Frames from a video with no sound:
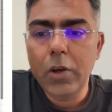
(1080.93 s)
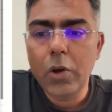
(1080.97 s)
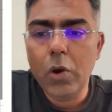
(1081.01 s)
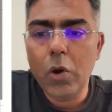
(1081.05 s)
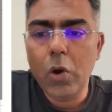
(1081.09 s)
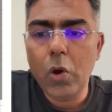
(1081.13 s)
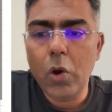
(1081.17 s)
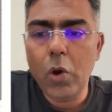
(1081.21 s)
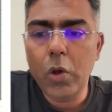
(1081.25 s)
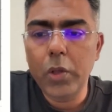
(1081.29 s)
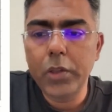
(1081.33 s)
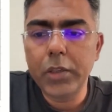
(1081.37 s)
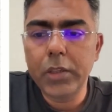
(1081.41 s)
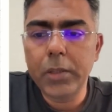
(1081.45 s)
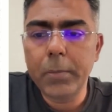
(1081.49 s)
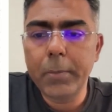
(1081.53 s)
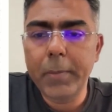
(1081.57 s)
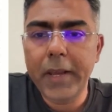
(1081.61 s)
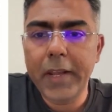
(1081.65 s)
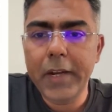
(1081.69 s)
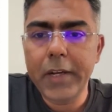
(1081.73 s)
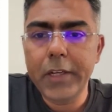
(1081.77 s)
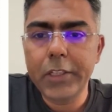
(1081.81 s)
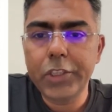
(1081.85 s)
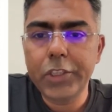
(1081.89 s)
on the
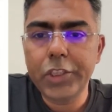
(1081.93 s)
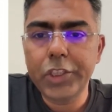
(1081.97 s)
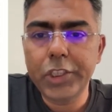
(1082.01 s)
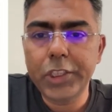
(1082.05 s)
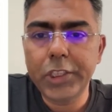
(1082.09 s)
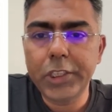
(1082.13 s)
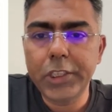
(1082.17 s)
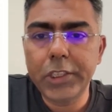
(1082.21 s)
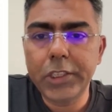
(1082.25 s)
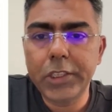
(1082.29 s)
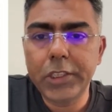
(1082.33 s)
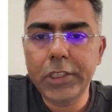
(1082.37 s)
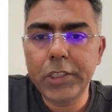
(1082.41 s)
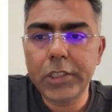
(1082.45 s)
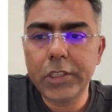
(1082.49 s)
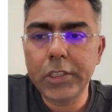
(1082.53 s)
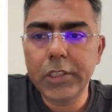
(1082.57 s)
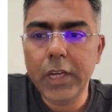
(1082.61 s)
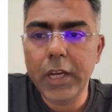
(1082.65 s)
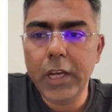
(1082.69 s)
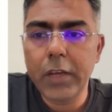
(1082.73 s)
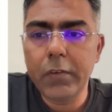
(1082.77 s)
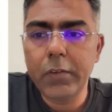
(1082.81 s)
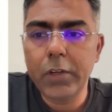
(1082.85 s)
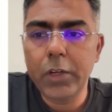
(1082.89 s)
balance sheet,
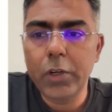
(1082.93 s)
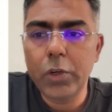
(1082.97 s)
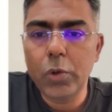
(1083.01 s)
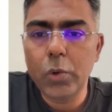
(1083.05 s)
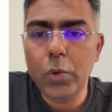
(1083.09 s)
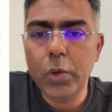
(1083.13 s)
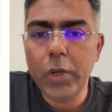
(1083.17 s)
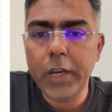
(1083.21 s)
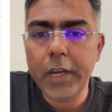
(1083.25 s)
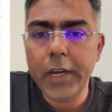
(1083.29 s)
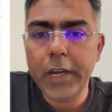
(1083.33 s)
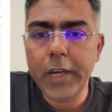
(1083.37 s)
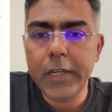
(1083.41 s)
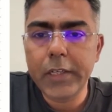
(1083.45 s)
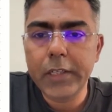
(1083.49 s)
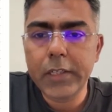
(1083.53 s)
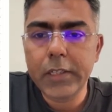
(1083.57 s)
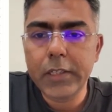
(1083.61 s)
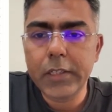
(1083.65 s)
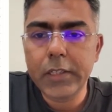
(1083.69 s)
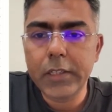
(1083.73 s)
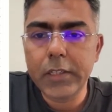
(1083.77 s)
I will look at